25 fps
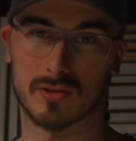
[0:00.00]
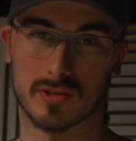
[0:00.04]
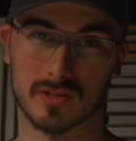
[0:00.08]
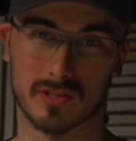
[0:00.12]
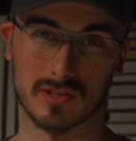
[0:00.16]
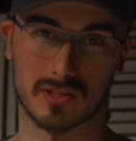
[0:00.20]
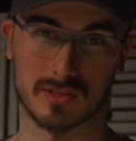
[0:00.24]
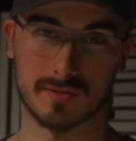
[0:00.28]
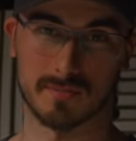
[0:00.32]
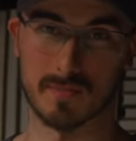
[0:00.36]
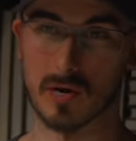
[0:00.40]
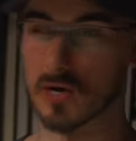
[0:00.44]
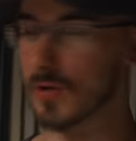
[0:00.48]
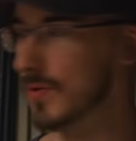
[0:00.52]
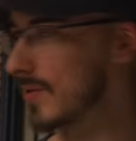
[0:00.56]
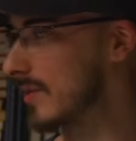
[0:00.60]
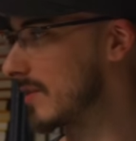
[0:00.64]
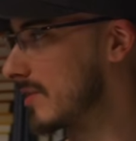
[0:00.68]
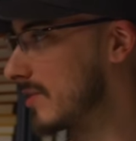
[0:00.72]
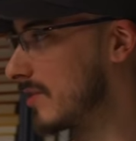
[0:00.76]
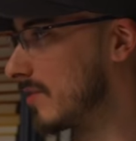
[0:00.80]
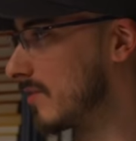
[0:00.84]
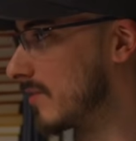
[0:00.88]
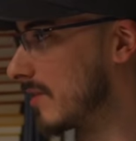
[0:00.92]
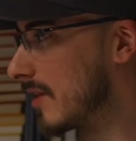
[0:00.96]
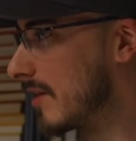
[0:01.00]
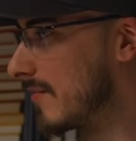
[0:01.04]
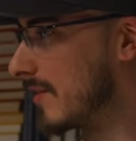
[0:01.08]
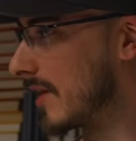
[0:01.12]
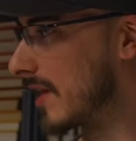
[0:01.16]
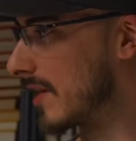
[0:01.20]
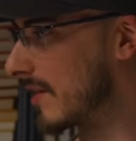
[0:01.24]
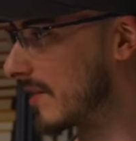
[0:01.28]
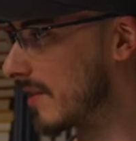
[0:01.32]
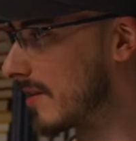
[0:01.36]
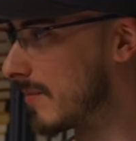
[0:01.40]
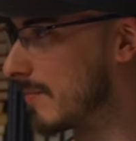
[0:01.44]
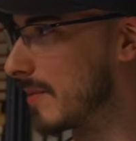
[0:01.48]
some smoke to give it a
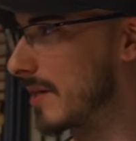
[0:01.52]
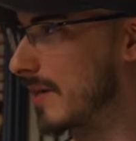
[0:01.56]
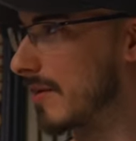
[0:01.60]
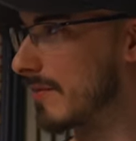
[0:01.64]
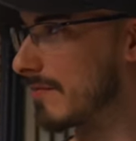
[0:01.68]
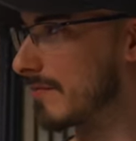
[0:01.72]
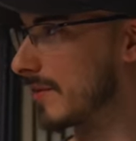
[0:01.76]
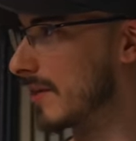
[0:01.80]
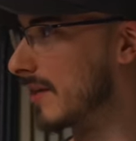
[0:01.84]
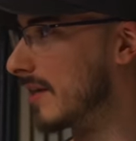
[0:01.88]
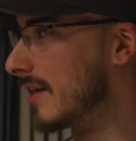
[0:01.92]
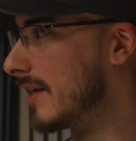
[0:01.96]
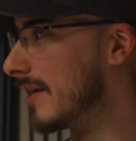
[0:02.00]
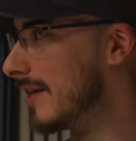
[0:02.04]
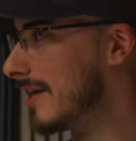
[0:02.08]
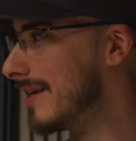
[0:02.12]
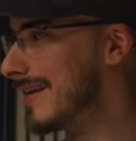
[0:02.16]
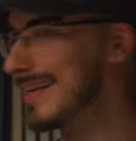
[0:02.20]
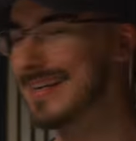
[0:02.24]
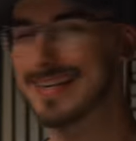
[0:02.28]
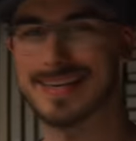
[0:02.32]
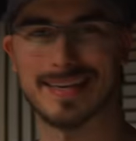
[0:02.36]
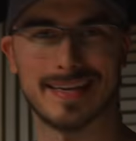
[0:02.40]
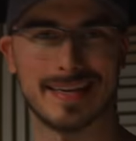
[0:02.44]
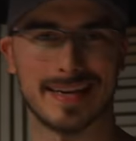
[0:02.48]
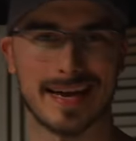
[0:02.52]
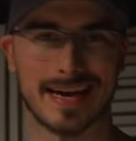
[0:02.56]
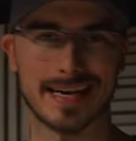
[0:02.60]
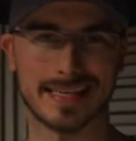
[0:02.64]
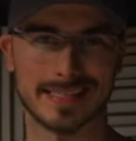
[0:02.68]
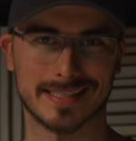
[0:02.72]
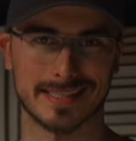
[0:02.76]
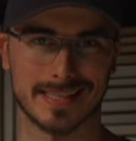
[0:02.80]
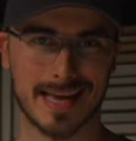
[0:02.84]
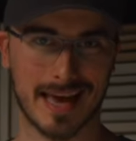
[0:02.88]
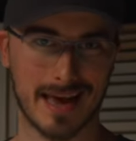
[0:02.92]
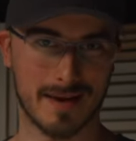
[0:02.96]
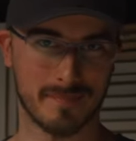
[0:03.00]
little bit of a
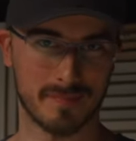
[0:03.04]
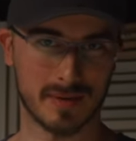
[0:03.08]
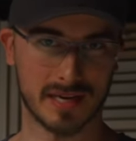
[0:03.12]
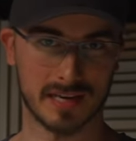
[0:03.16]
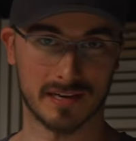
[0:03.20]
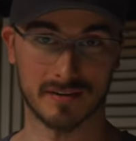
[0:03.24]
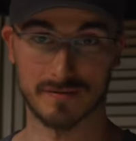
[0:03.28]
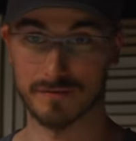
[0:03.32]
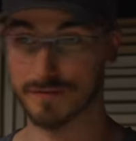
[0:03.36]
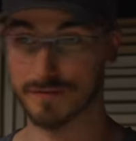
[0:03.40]
nice ambient